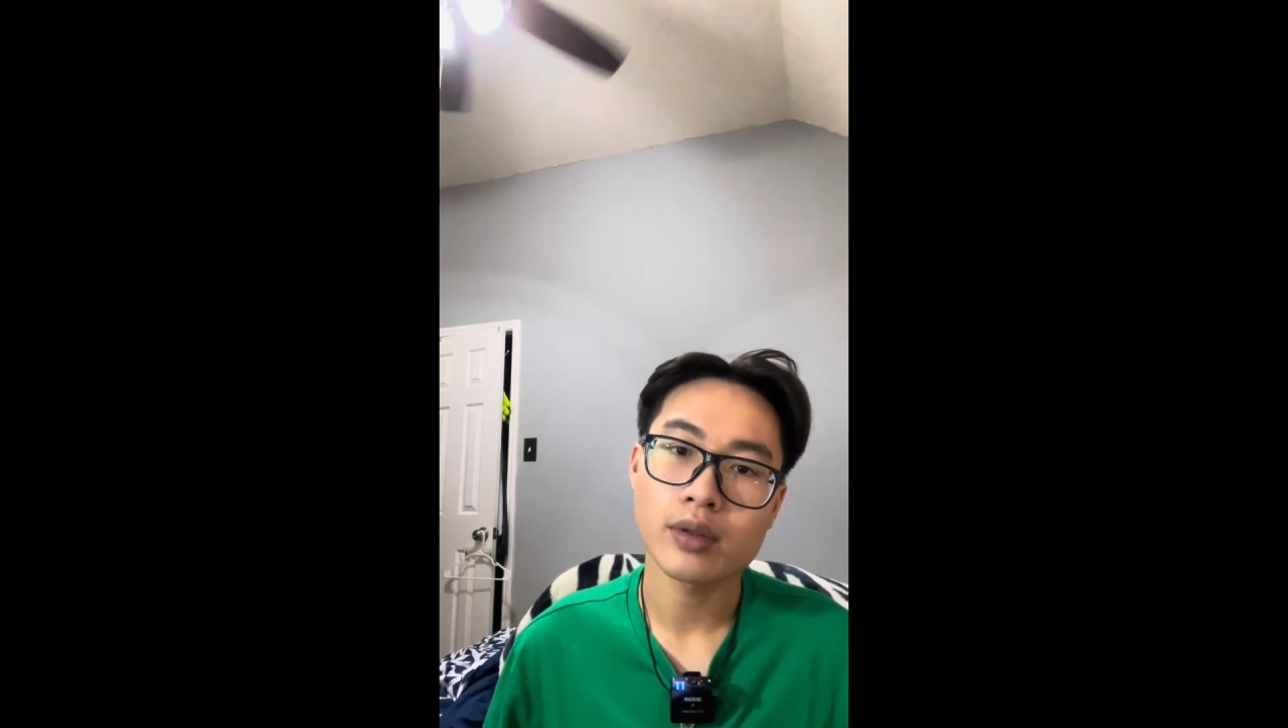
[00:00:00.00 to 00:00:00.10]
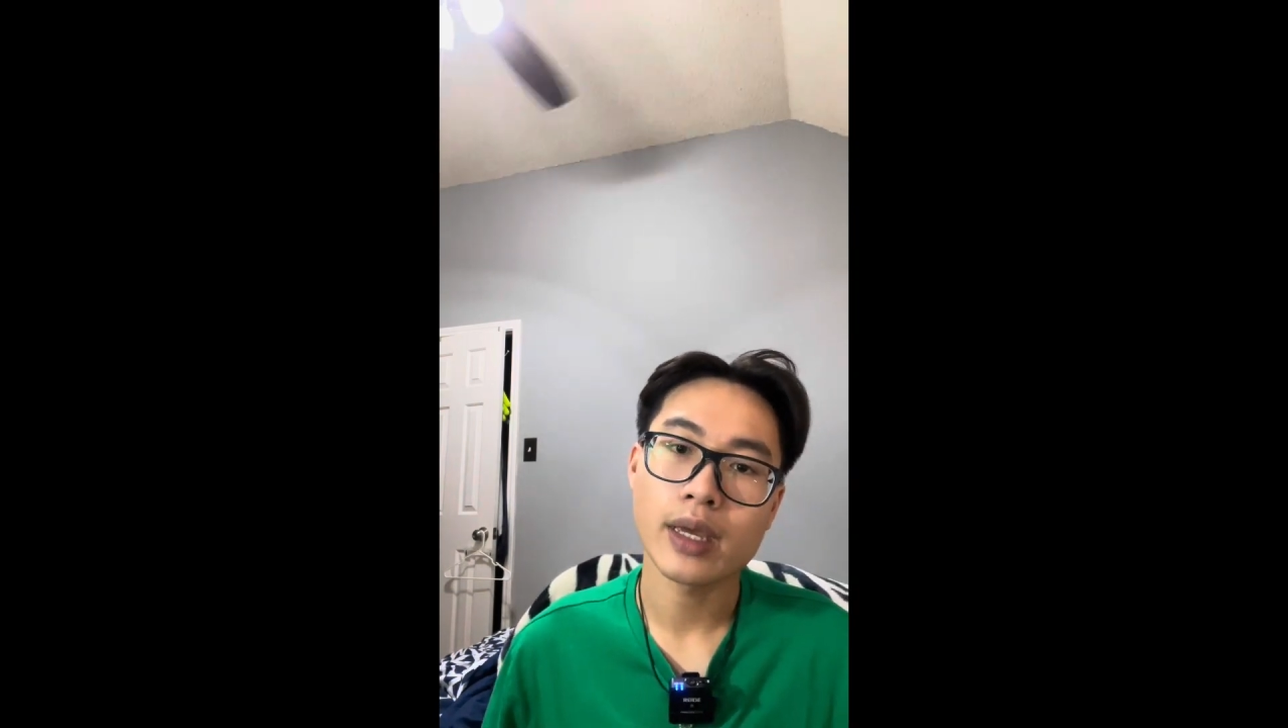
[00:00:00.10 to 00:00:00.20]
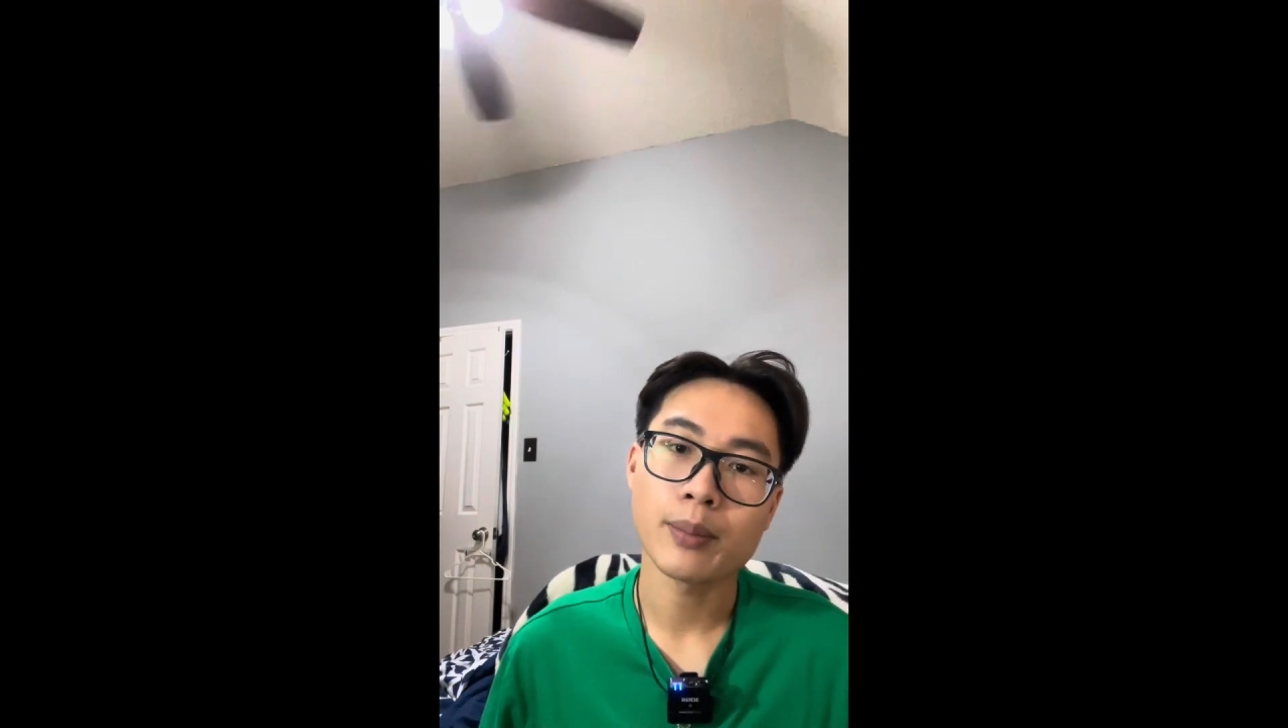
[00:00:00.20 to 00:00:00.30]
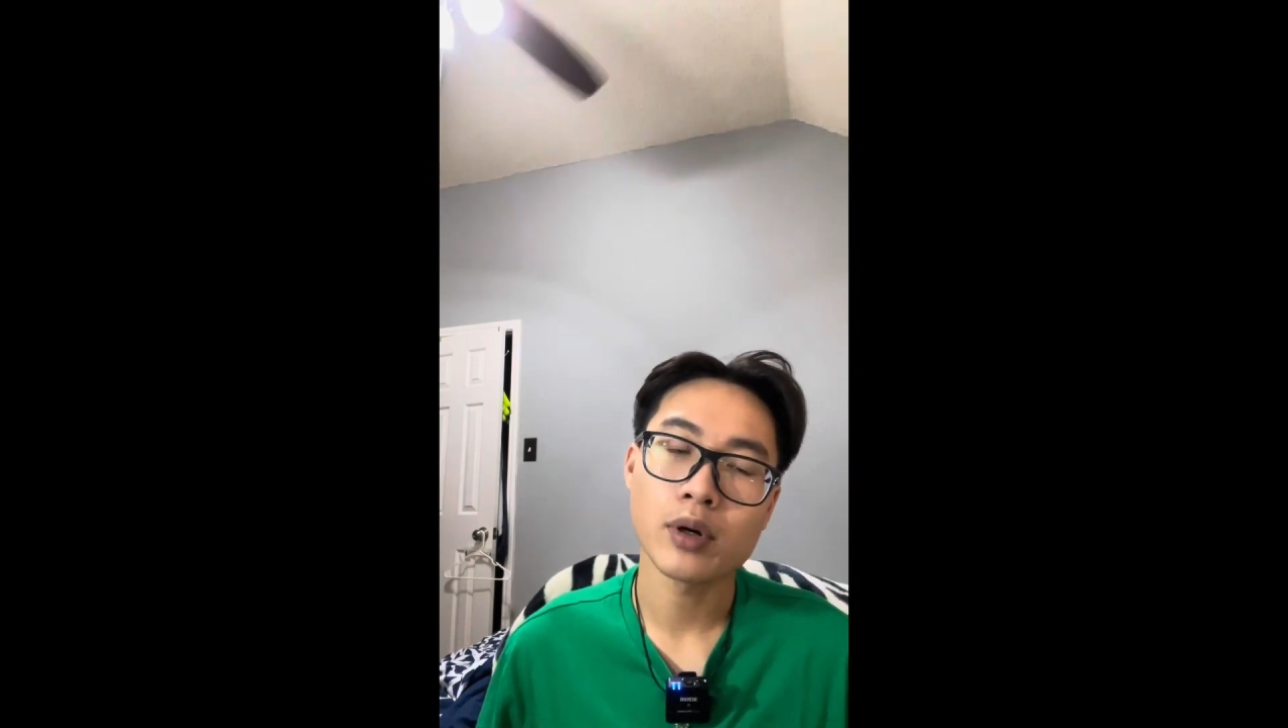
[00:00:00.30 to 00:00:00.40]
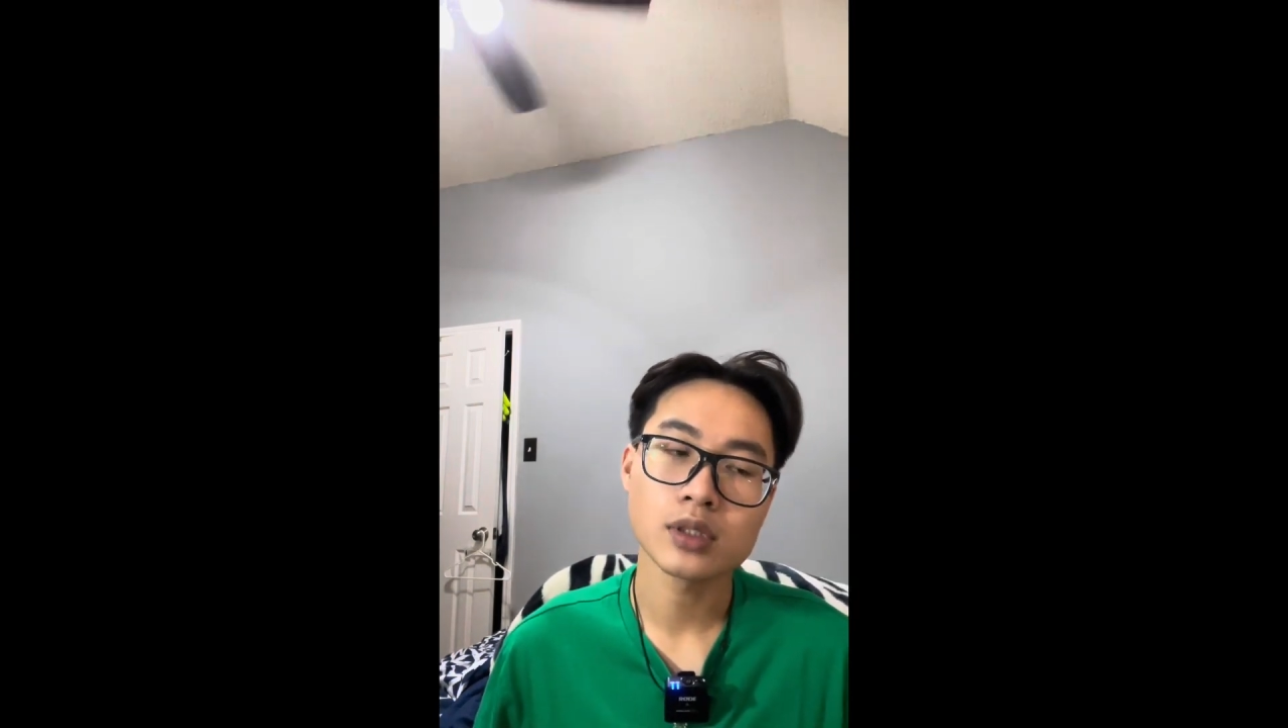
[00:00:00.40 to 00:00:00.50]
They
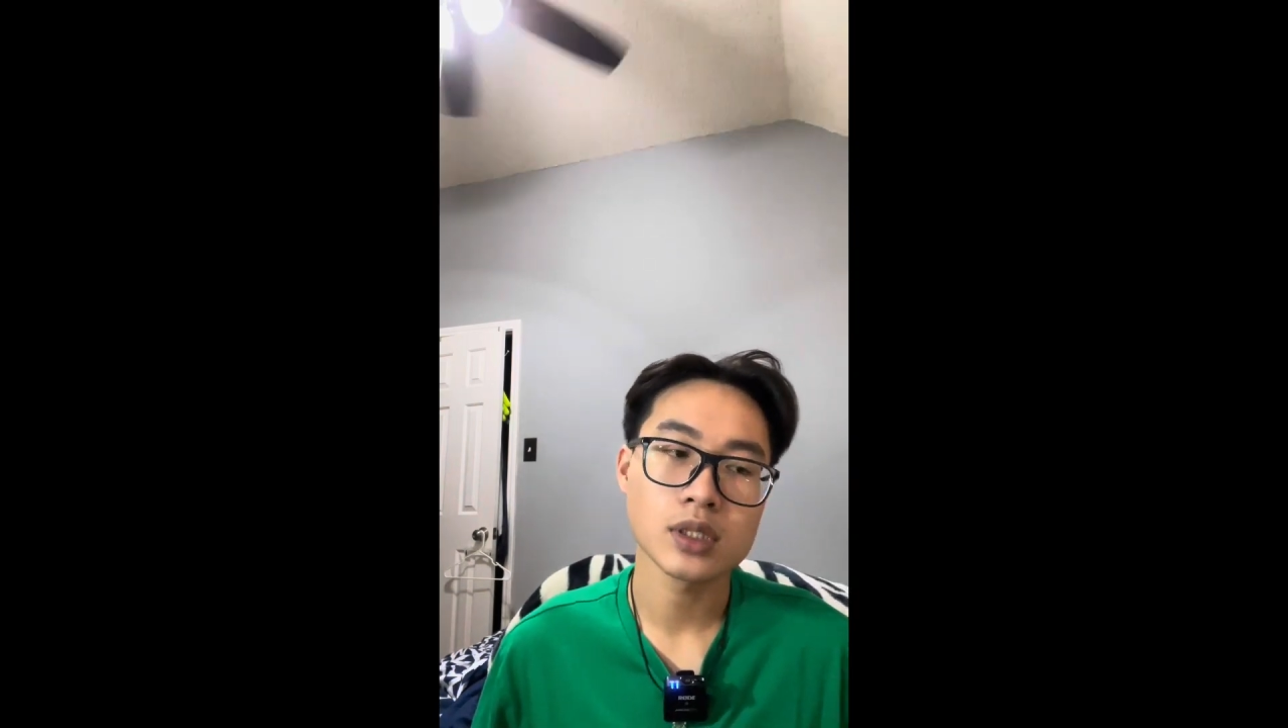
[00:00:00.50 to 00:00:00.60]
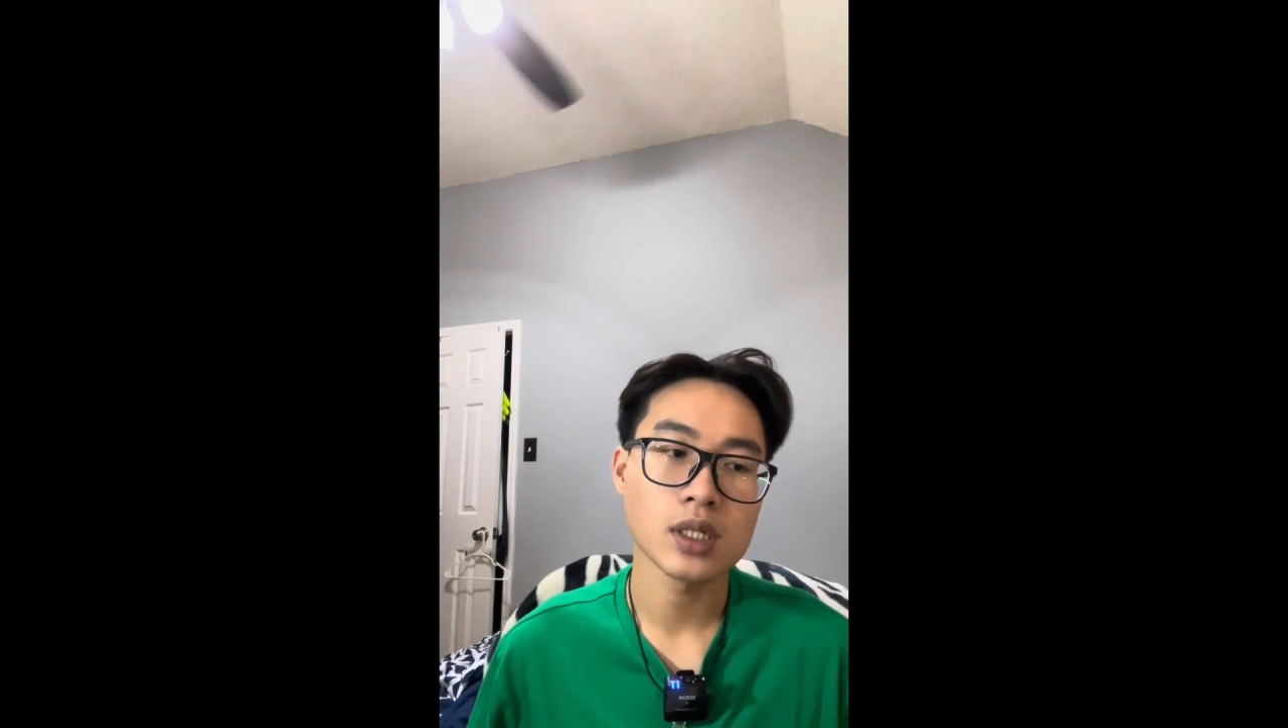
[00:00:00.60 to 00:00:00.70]
posted